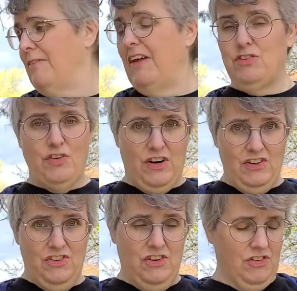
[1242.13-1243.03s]
as far
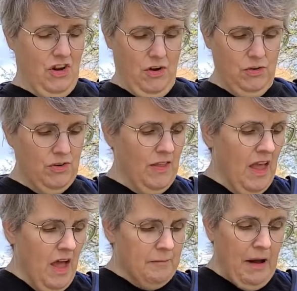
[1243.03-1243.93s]
as this goes.
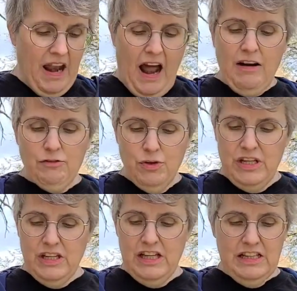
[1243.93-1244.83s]
But I
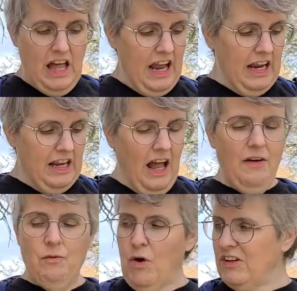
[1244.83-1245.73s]
really like,
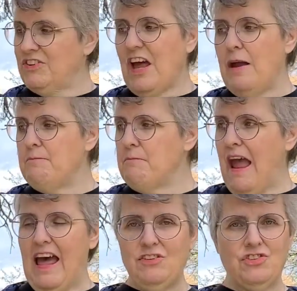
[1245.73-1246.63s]
once I
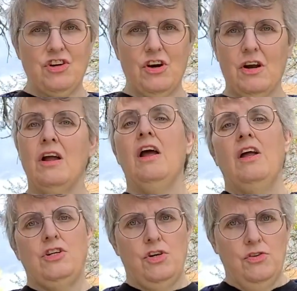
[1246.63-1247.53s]
master
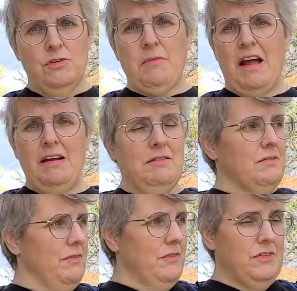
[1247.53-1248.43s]
choosing my
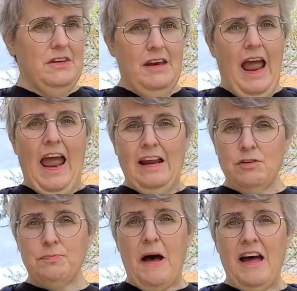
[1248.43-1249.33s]
hang
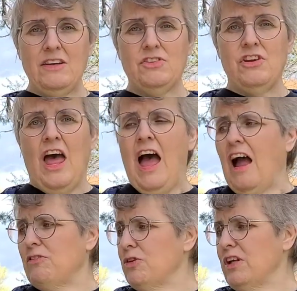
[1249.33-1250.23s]
spots,
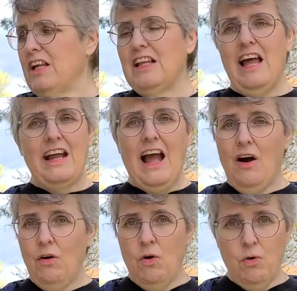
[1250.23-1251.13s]
I really like
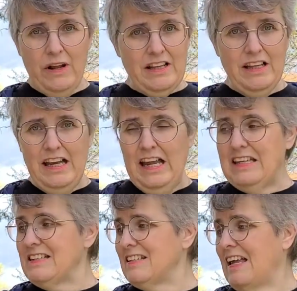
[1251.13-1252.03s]
how quickly
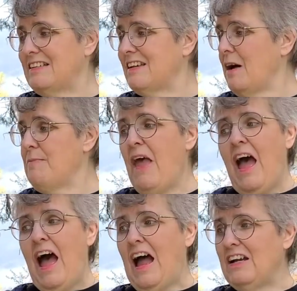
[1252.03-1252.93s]
it sets up.
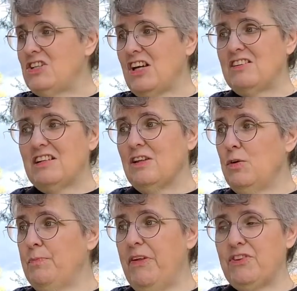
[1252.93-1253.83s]
I just
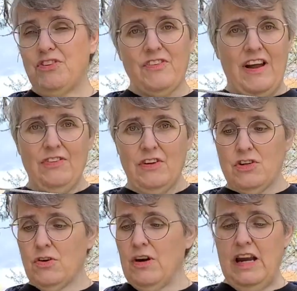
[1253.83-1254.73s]
loop this around the
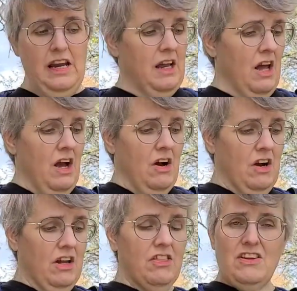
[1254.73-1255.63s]
tree,
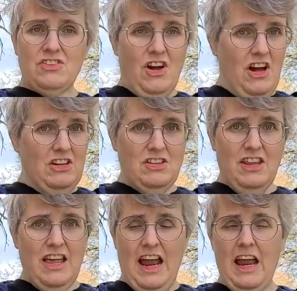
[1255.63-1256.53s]
hook this
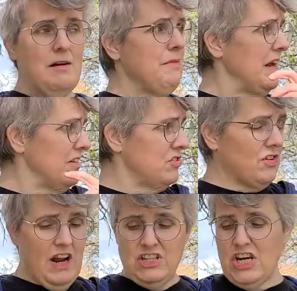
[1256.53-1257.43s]
onto the hammock,
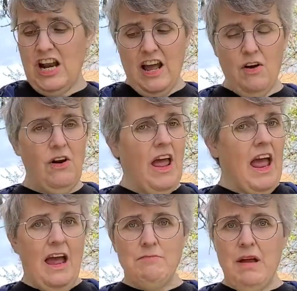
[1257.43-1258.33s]
stretch it out,
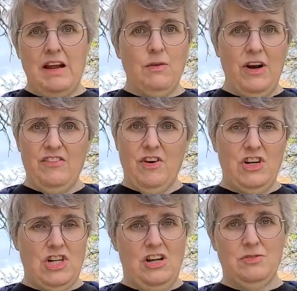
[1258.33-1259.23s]
and make whatever
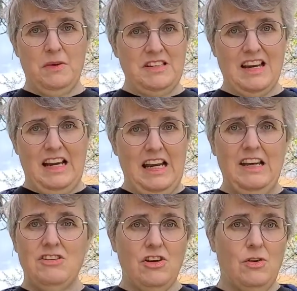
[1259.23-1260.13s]
adjustments I
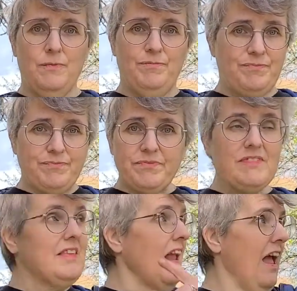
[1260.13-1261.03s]
need to.
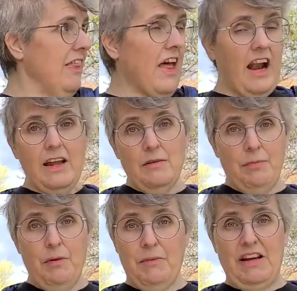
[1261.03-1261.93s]
And then I can
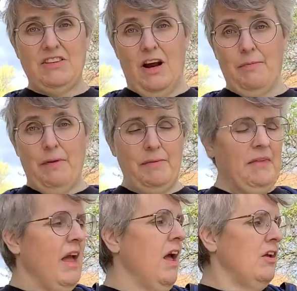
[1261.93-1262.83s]
put my tarp up.
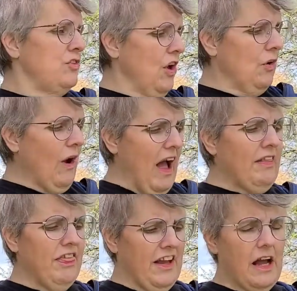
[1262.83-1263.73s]
So I
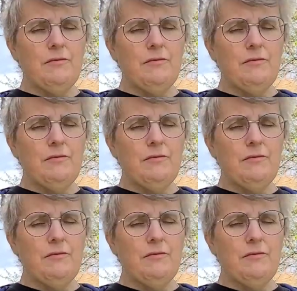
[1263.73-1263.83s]
think